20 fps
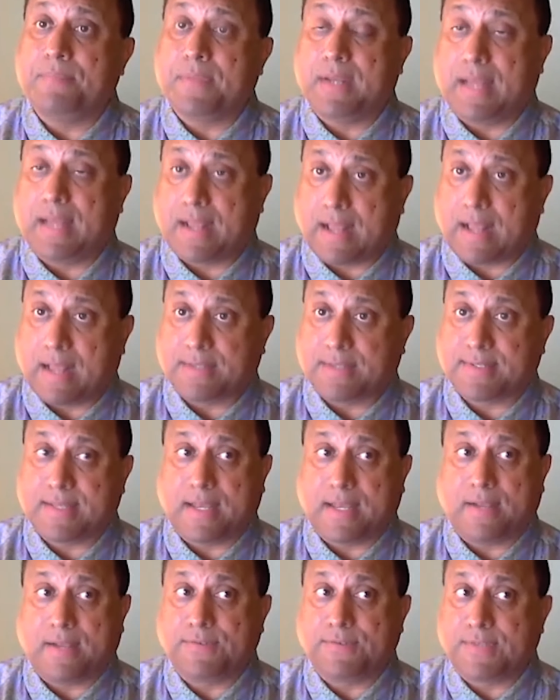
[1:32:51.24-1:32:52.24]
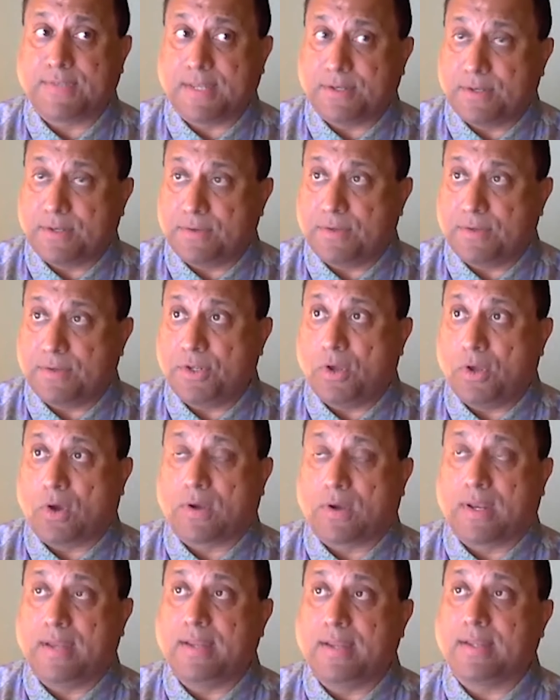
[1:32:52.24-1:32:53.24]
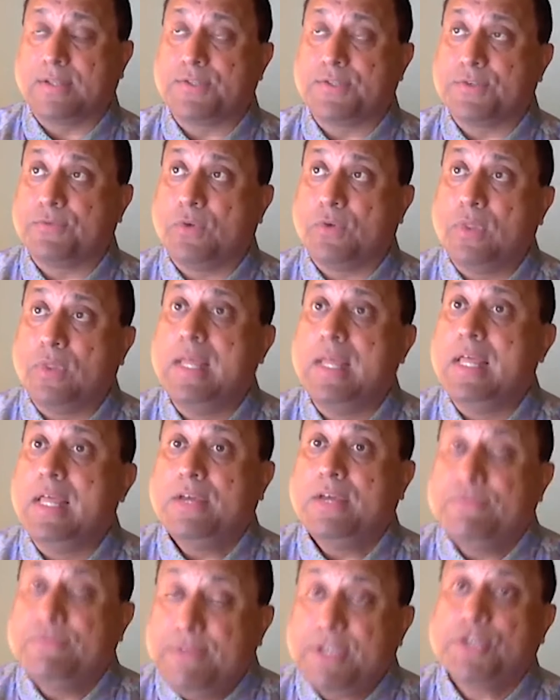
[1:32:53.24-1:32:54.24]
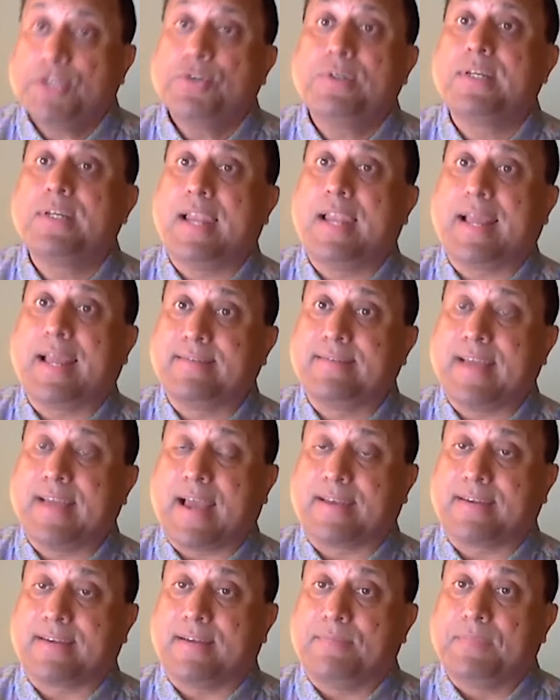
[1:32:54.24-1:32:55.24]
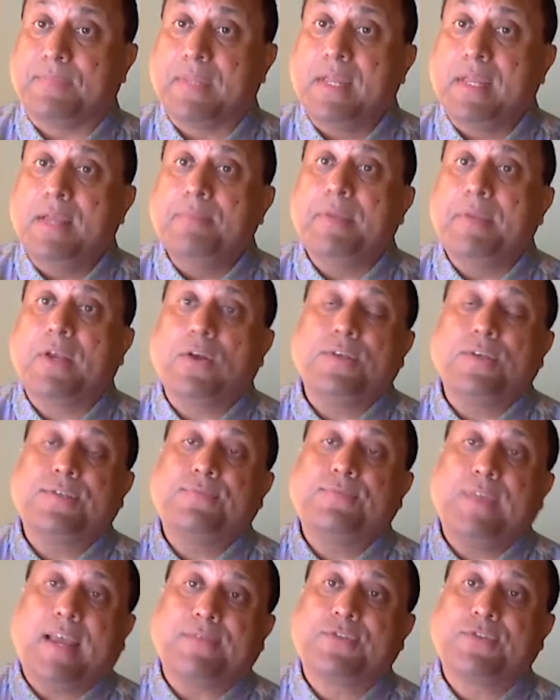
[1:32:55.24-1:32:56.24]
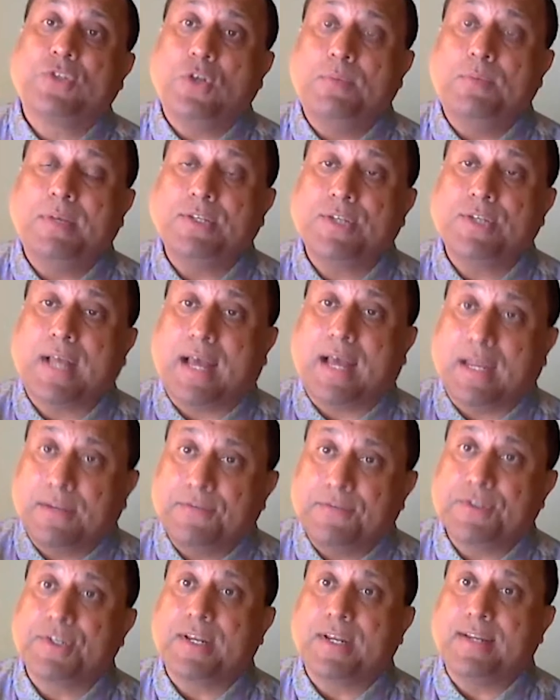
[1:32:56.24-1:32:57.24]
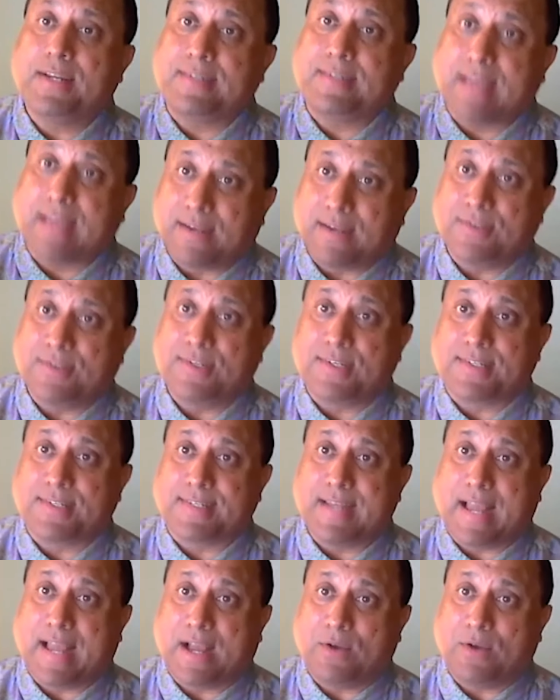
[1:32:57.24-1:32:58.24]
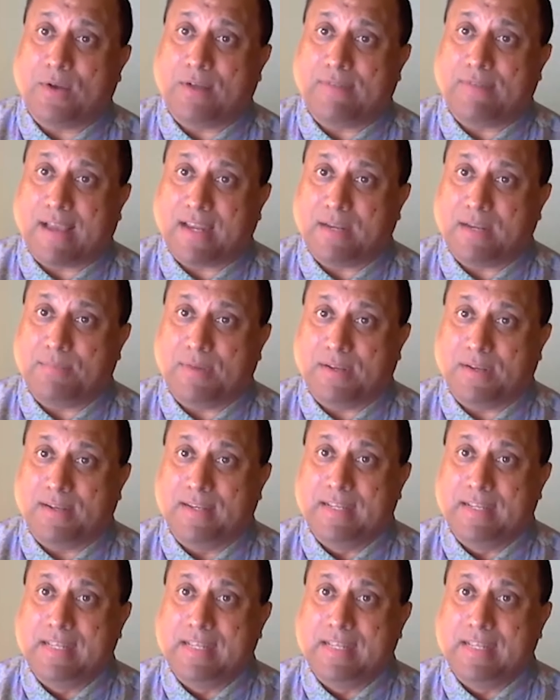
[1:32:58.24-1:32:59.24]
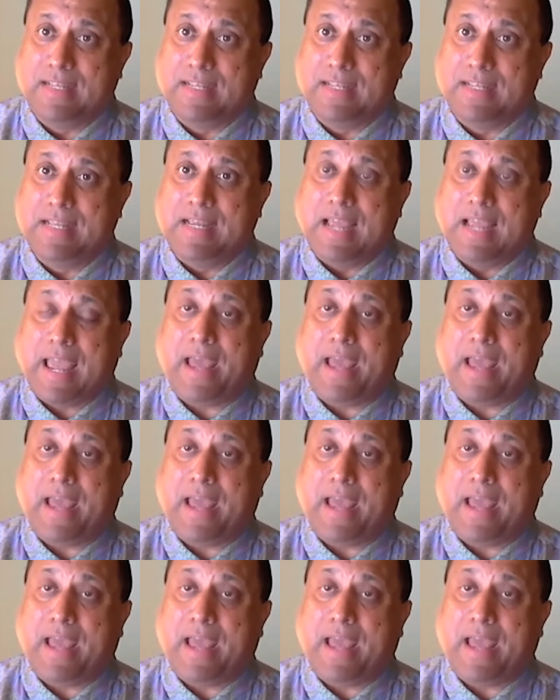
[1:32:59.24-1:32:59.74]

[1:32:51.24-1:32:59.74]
like ourselves and your clinic and so forth, we should collect data, because we have so much artificial intelligence now available. Yes. And